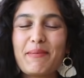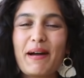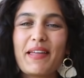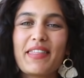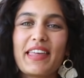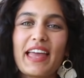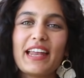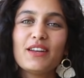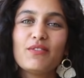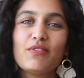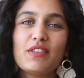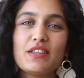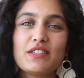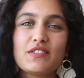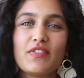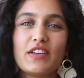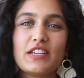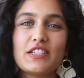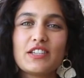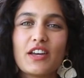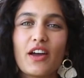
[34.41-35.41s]
by the end of this
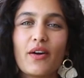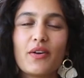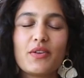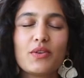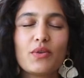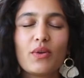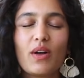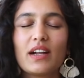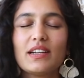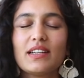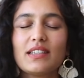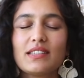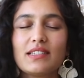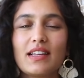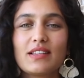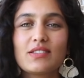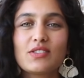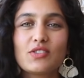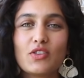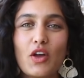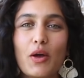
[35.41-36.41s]
video, you'll
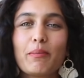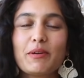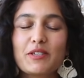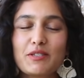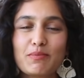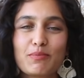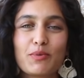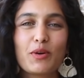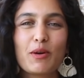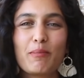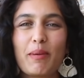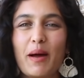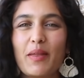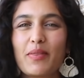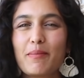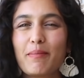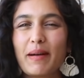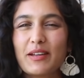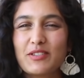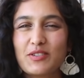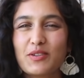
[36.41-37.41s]
understand so much more about
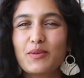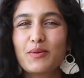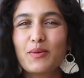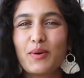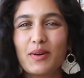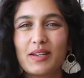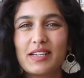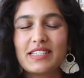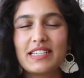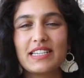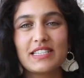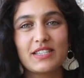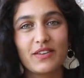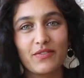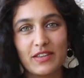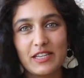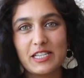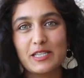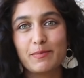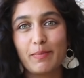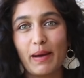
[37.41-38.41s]
the magical qualities of
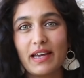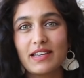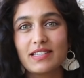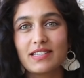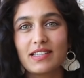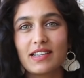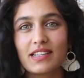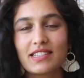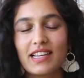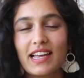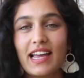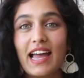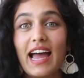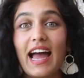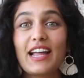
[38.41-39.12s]
these spices.